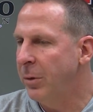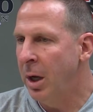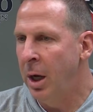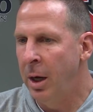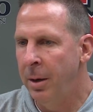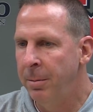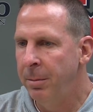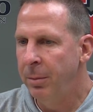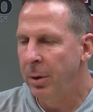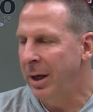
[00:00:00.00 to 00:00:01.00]

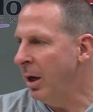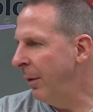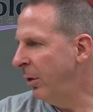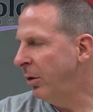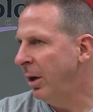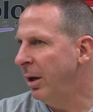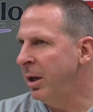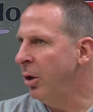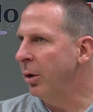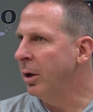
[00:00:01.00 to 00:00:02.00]
Like obviously a
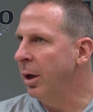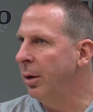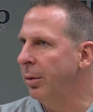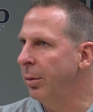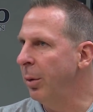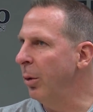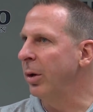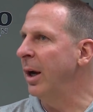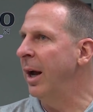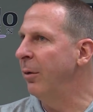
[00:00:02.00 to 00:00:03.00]
year ago, we
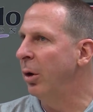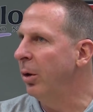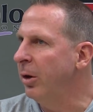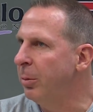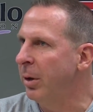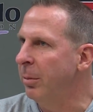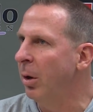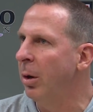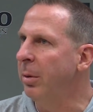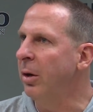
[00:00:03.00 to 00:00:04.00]
weren't going to have an early spring
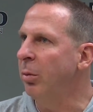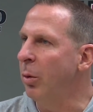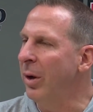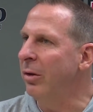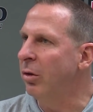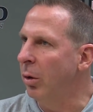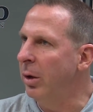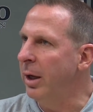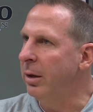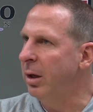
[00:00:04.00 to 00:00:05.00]
ball because we went so
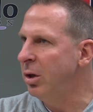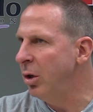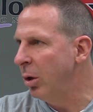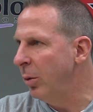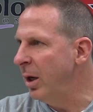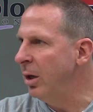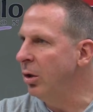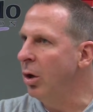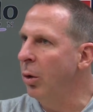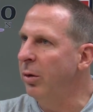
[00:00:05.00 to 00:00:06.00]
late. This year we
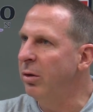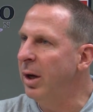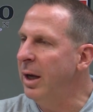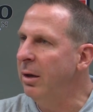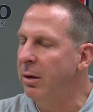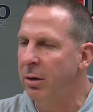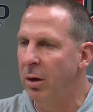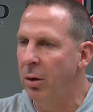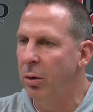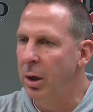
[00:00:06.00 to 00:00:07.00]
didn't go as late.
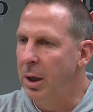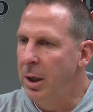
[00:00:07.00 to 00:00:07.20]
So,